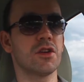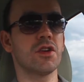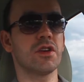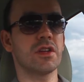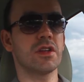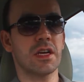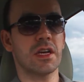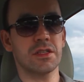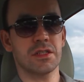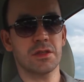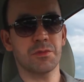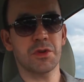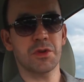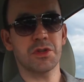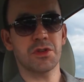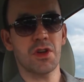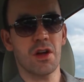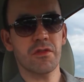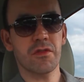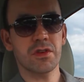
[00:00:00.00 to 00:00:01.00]
good customer
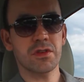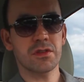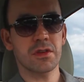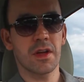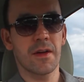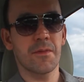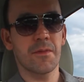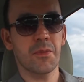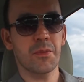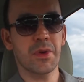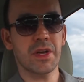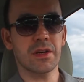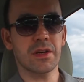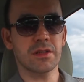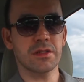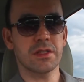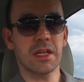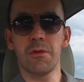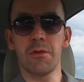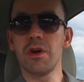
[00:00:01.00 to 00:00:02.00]
service,
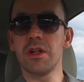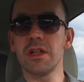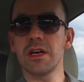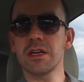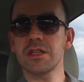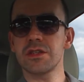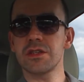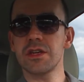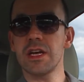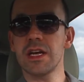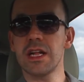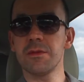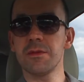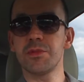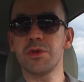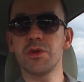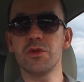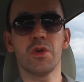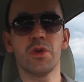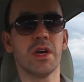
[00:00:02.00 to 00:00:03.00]
because that will actually
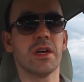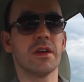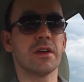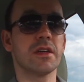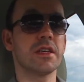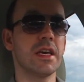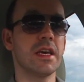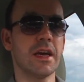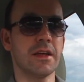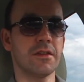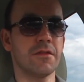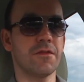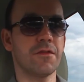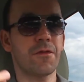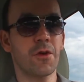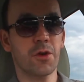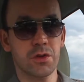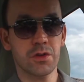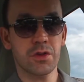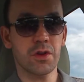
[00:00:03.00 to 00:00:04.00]
help you get
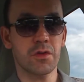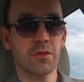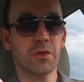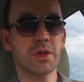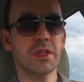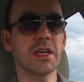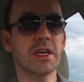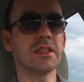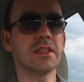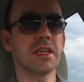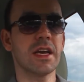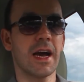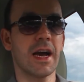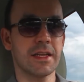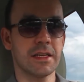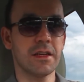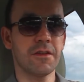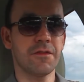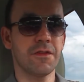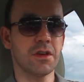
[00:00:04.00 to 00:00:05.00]
further within the
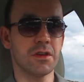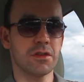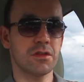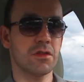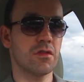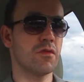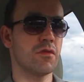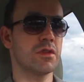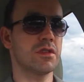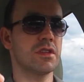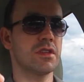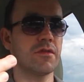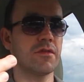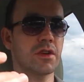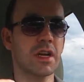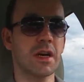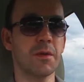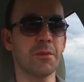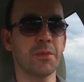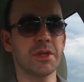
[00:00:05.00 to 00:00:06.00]
IT field. So
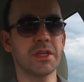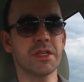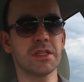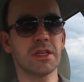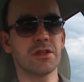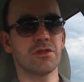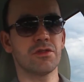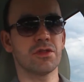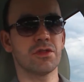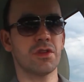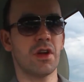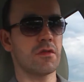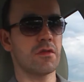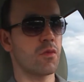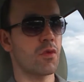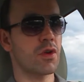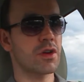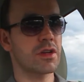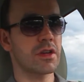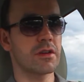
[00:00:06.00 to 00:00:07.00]
whichever company that you
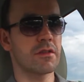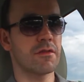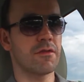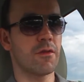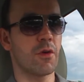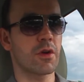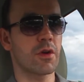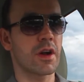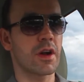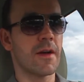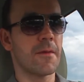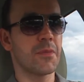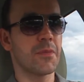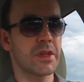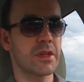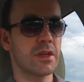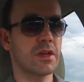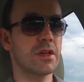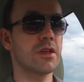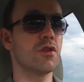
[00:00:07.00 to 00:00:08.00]
start working for,
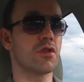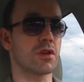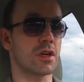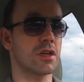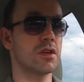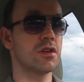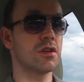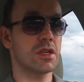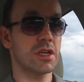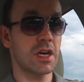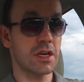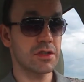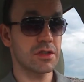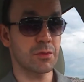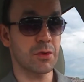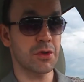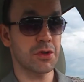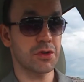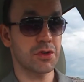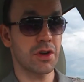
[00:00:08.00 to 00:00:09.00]
your good
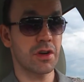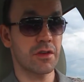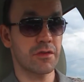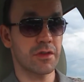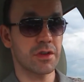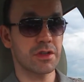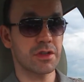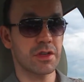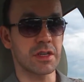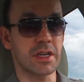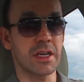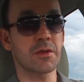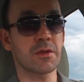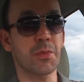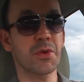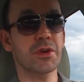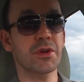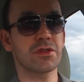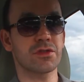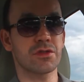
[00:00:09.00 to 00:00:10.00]
customer service and
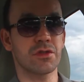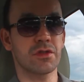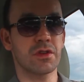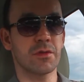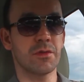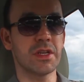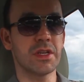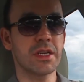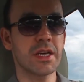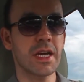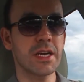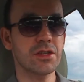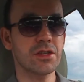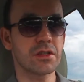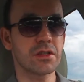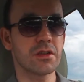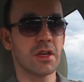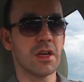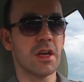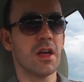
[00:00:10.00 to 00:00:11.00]
interpersonal
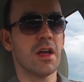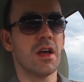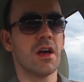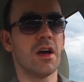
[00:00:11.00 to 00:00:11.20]
communication